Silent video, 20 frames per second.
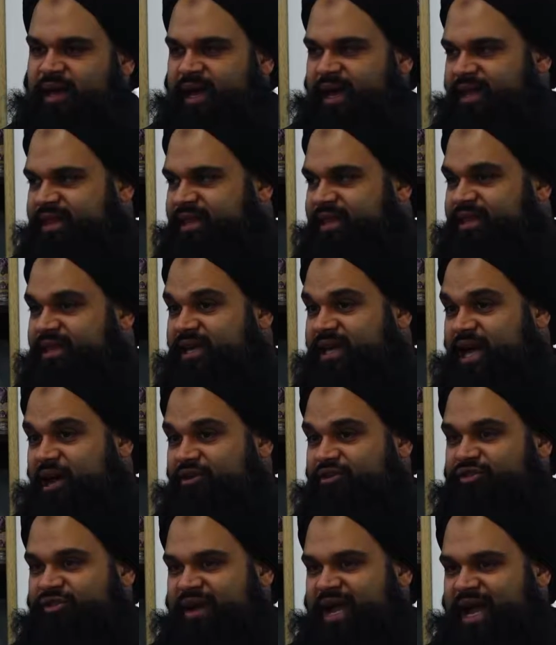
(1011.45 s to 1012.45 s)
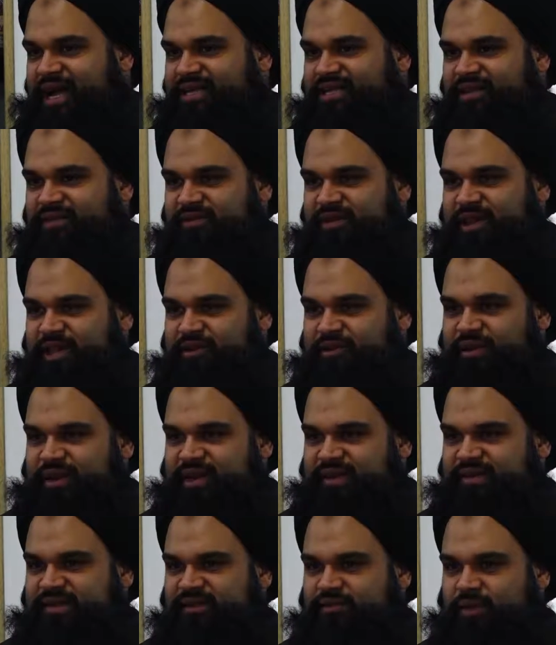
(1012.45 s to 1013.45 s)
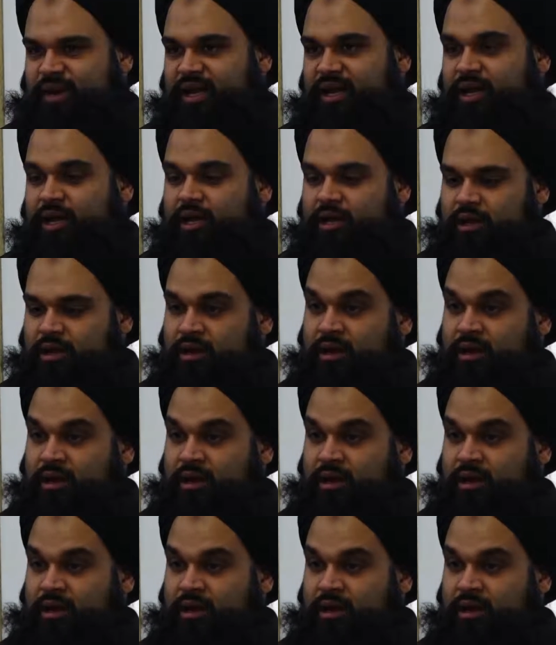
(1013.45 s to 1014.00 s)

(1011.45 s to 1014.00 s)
And then the counter-reaction of the literalists is what?